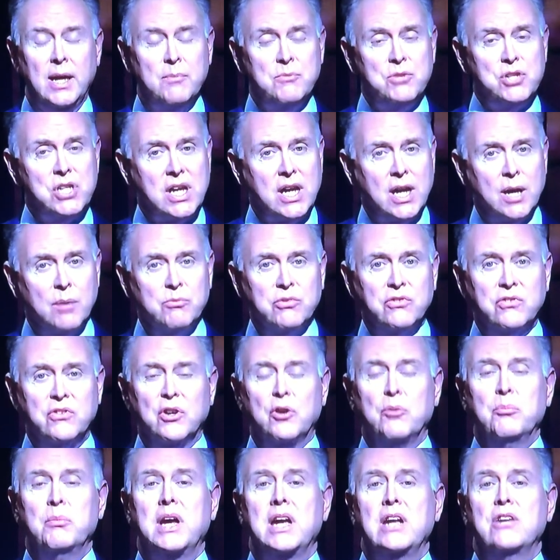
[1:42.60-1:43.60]
MGM
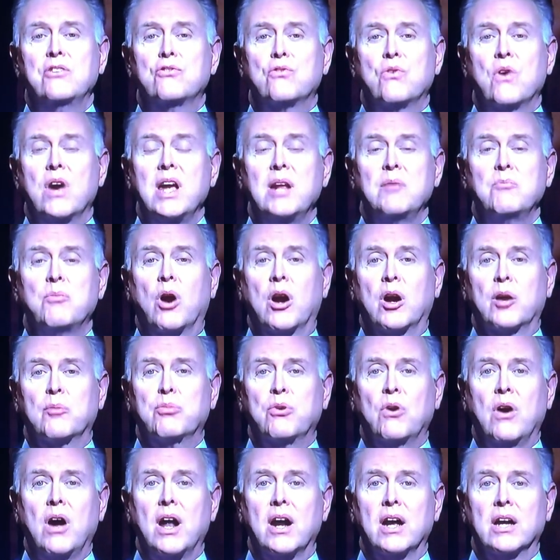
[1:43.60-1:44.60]
still made
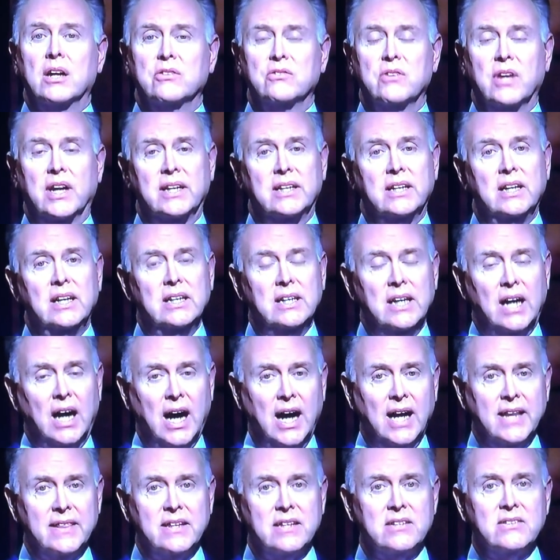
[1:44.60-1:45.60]
trademark products like
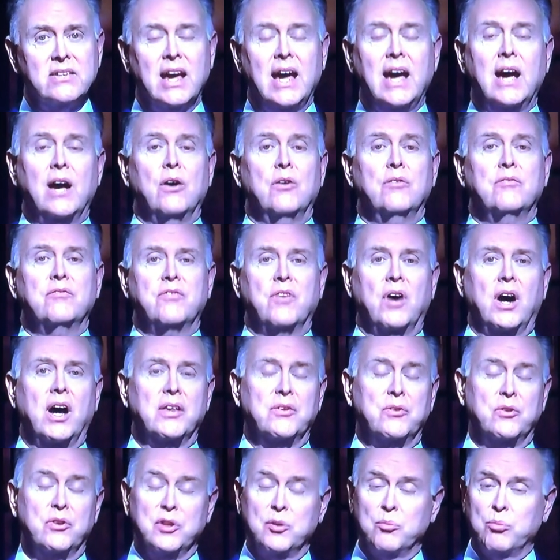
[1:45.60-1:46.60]
On the Town,
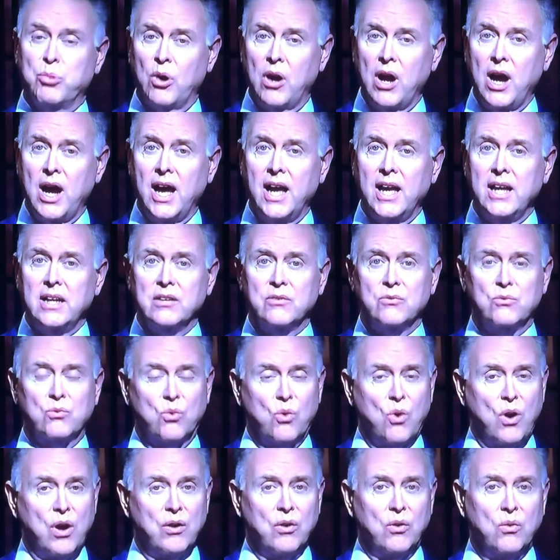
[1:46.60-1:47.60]
Father of the Bride,
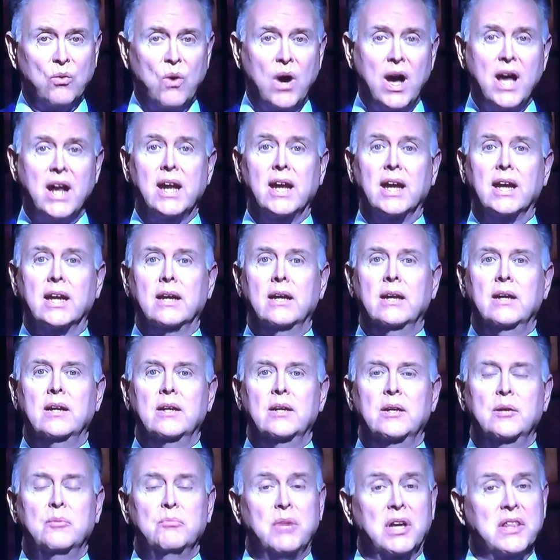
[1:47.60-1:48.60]
and Royal Wedding,
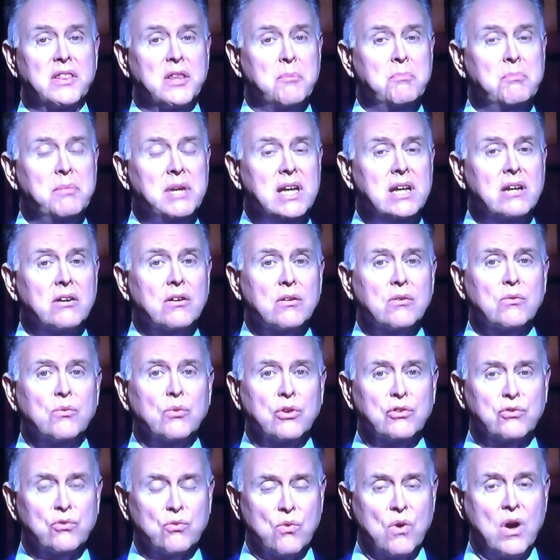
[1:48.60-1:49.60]
but the
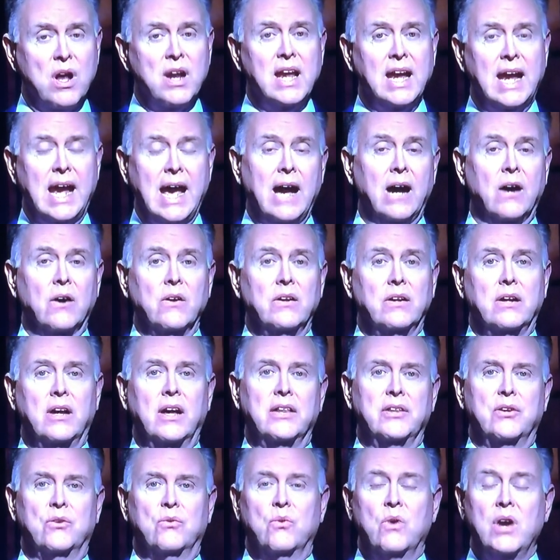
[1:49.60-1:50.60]
meter was running out
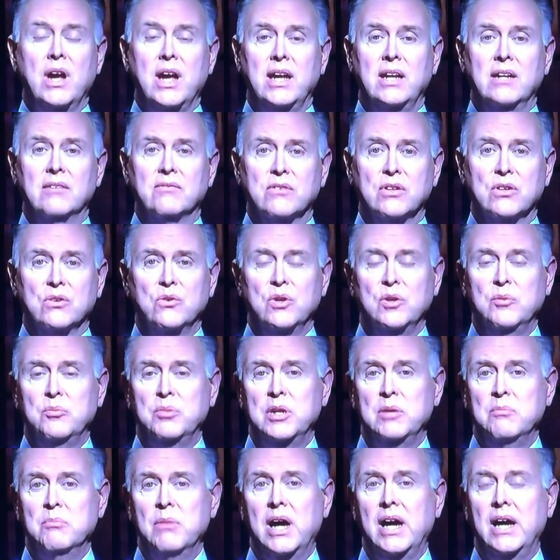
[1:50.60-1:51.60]
on the reign of
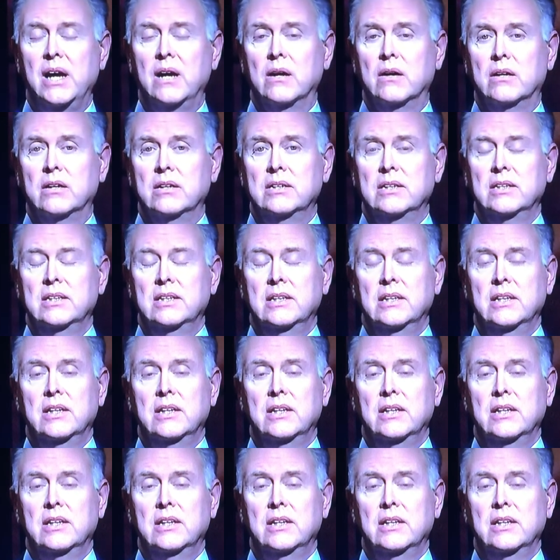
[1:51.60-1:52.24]
Louis B. Mayer.